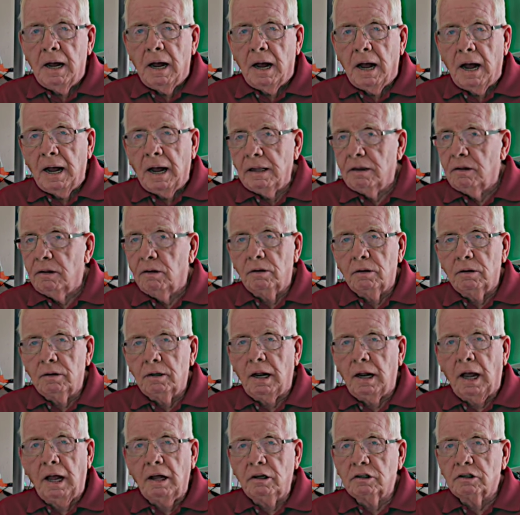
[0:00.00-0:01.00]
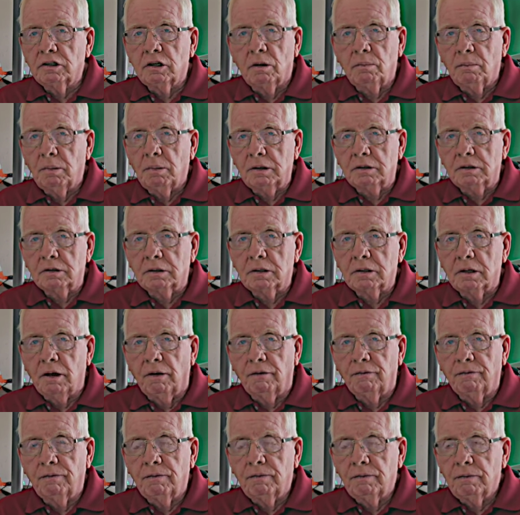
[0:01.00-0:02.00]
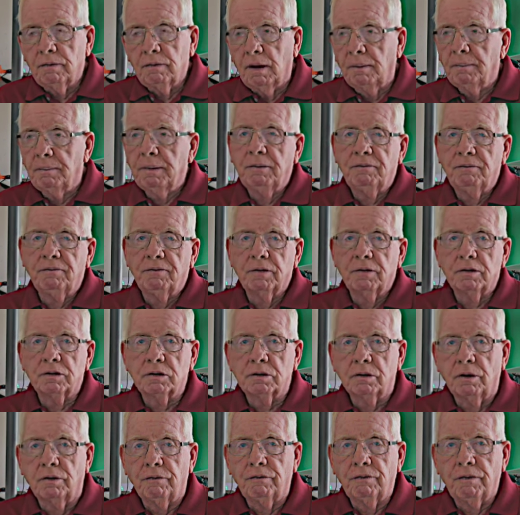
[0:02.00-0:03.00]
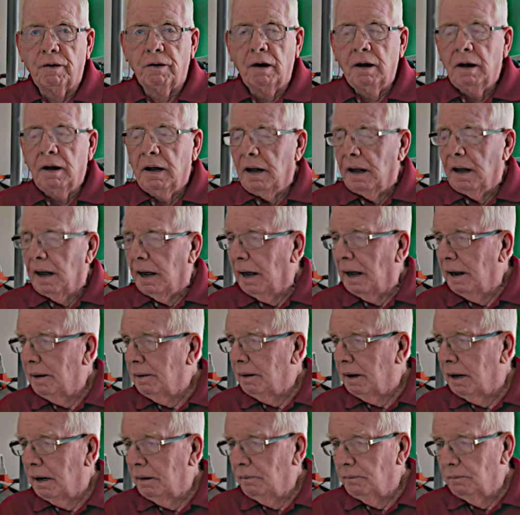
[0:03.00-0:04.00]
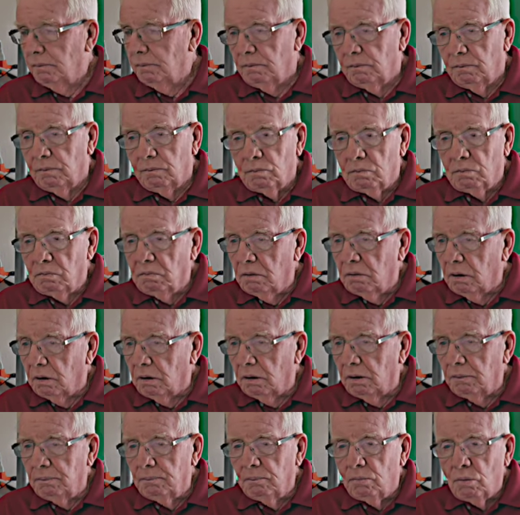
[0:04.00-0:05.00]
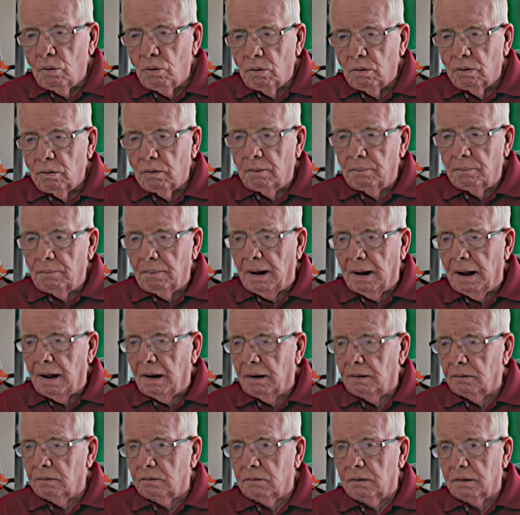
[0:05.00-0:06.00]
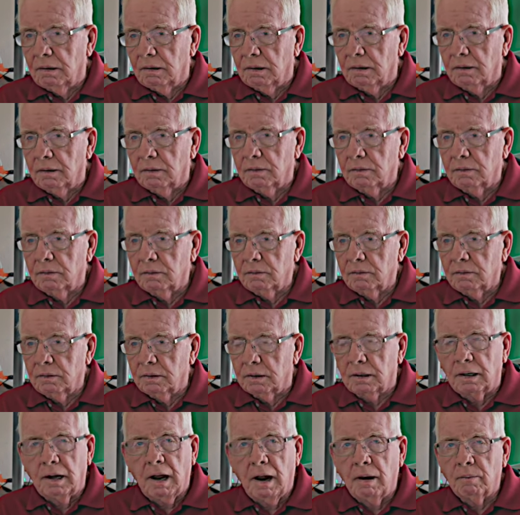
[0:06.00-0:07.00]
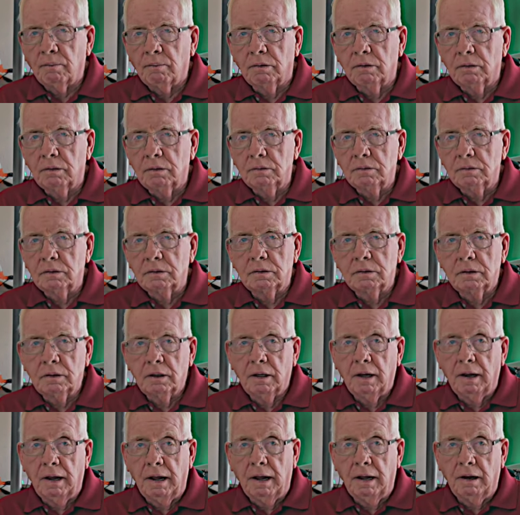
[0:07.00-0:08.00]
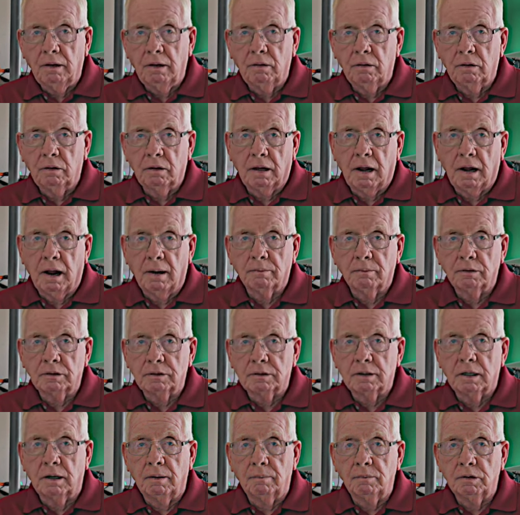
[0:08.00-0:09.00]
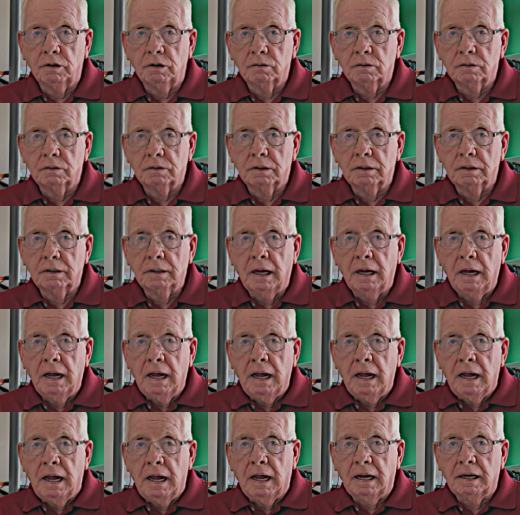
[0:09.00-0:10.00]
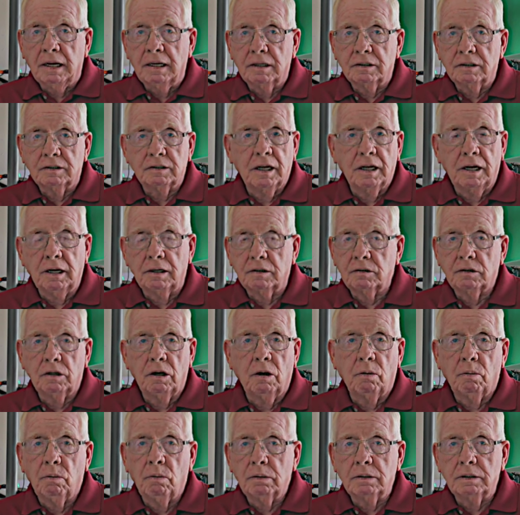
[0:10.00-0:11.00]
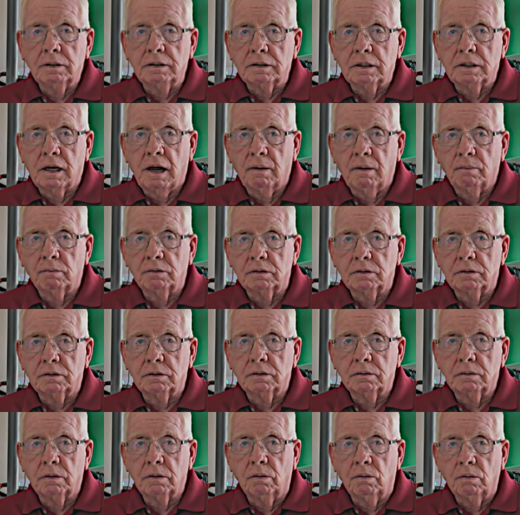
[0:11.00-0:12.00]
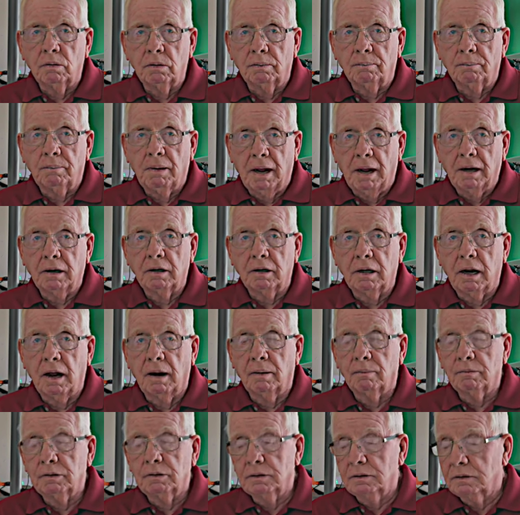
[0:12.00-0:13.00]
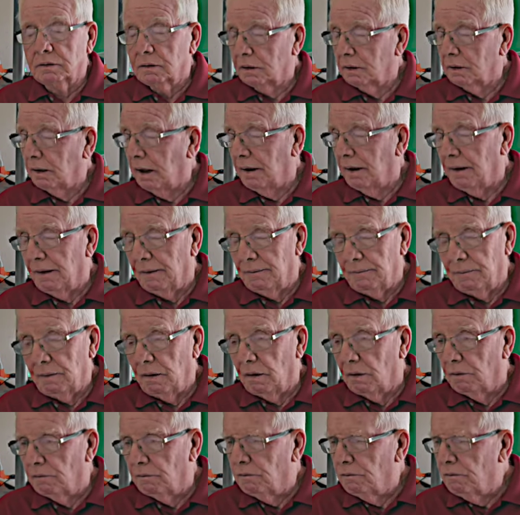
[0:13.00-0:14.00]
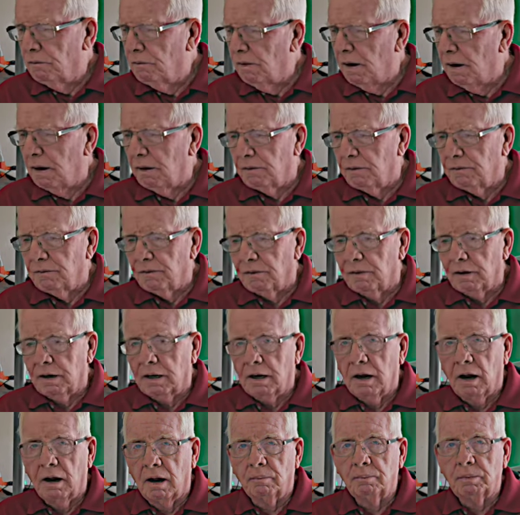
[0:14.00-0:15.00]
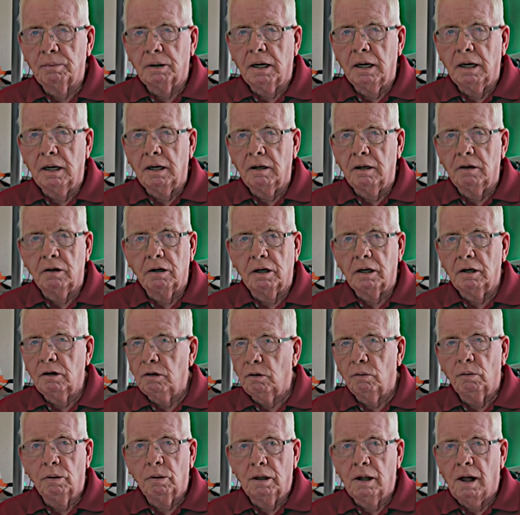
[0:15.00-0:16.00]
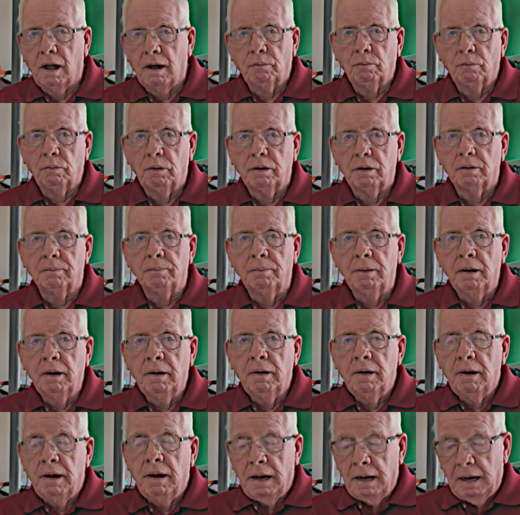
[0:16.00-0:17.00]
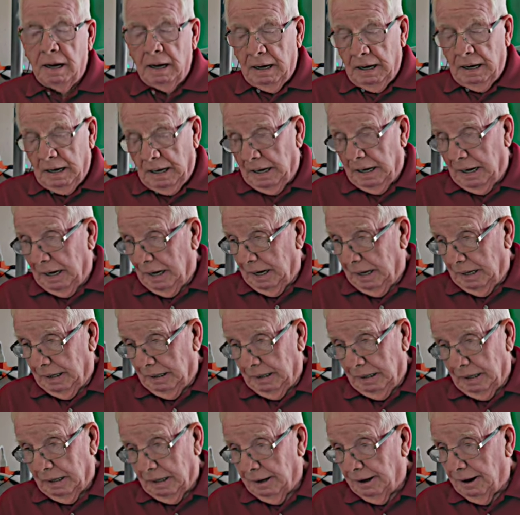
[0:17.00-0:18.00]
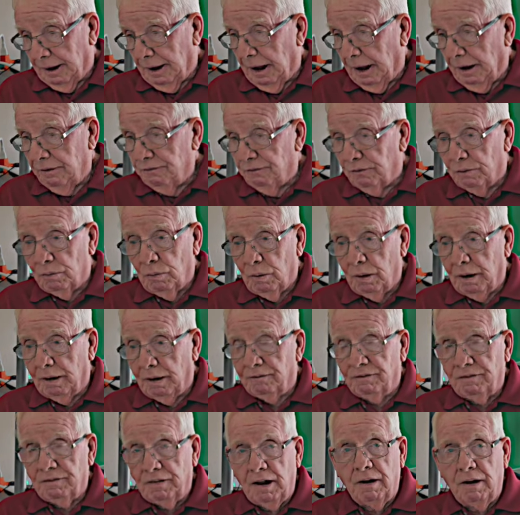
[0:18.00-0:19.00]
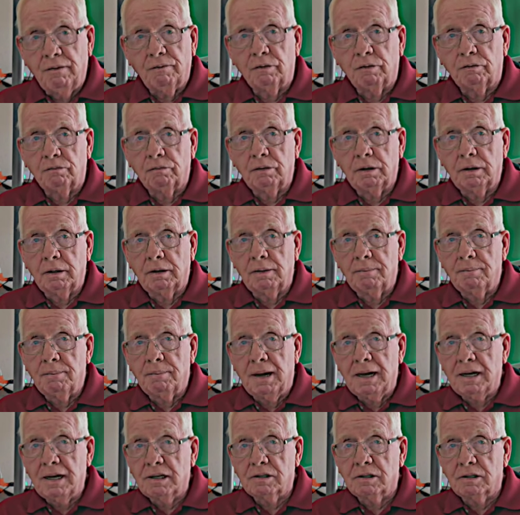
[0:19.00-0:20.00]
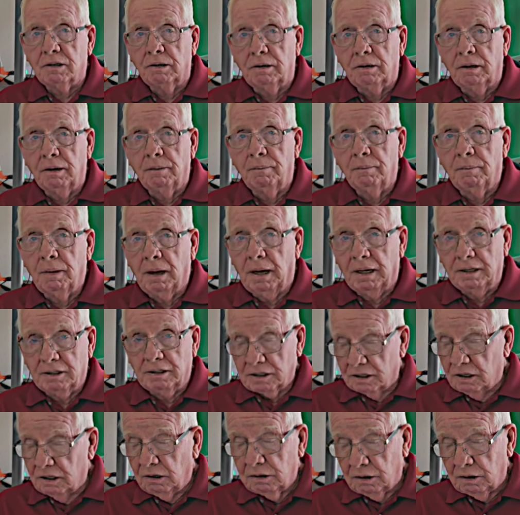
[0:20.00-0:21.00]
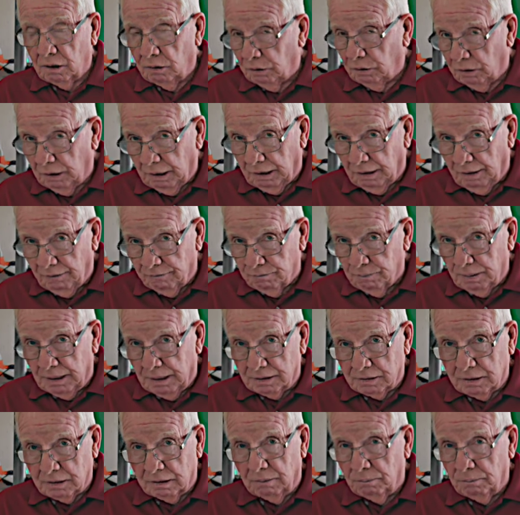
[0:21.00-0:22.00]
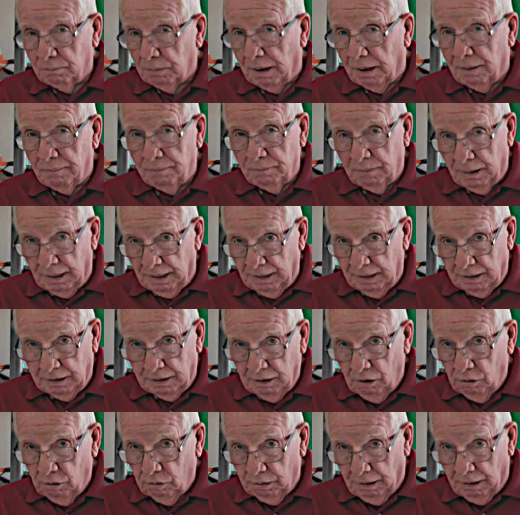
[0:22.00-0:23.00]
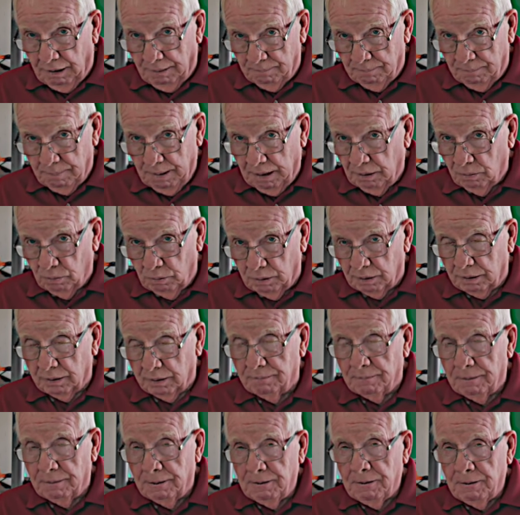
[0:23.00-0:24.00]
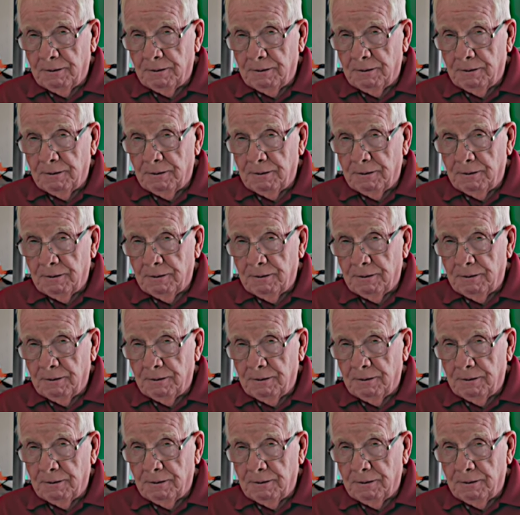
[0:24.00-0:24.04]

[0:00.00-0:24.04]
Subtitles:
I learned so much stuff. I mean, first off, I learned more about the cameras that I'm using and their settings. You know, all these cameras, all the modern cameras, are very, very complicated. You can do a lot with them. And I, for one, have never really mastered them. I still don't think I've mastered them, but I'm getting a whole lot better with them.